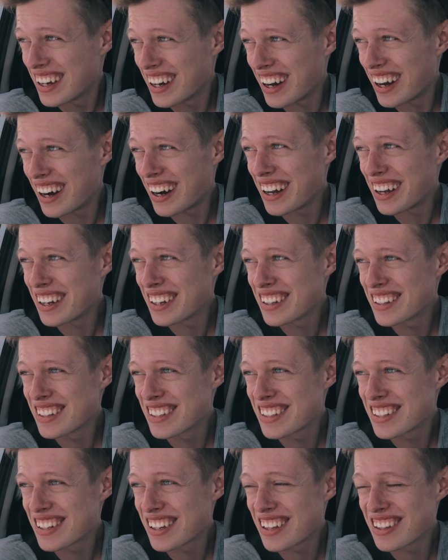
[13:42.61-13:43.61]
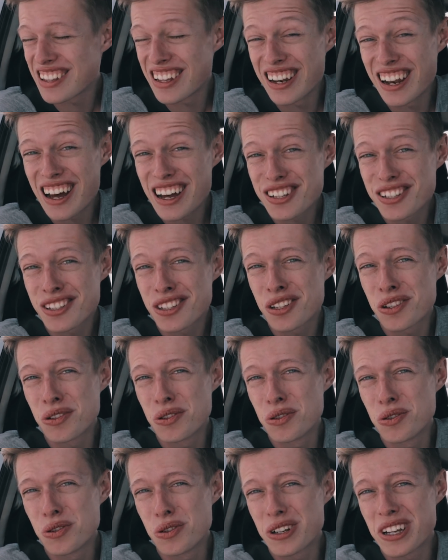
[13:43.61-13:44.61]
and the last
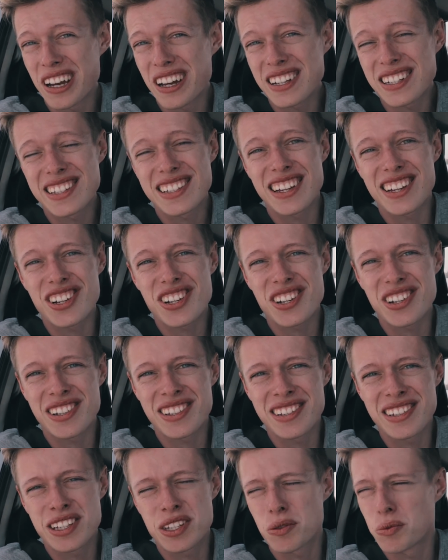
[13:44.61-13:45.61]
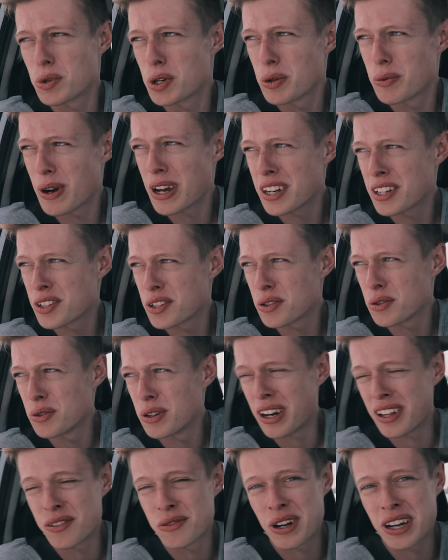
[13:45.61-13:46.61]
two gas stations we went to,
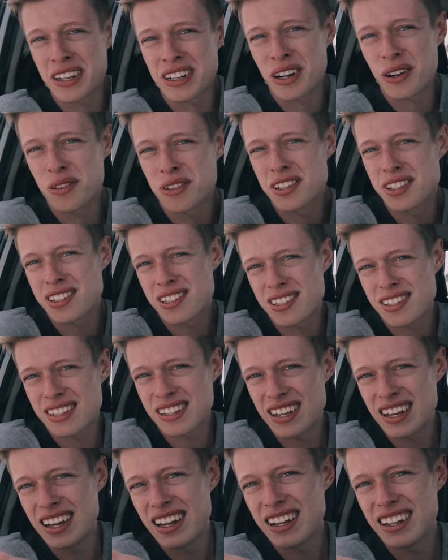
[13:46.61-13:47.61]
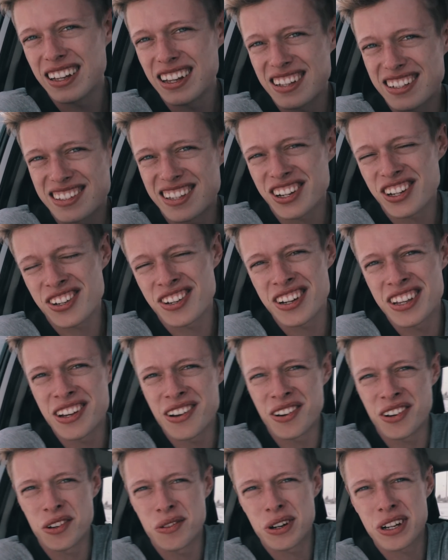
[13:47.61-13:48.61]
and right now this gas station here
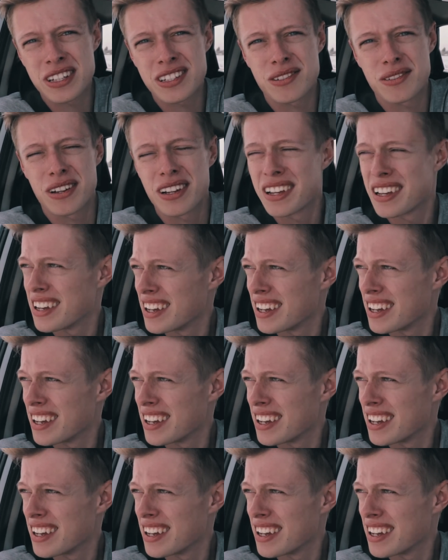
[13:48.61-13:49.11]
on the rest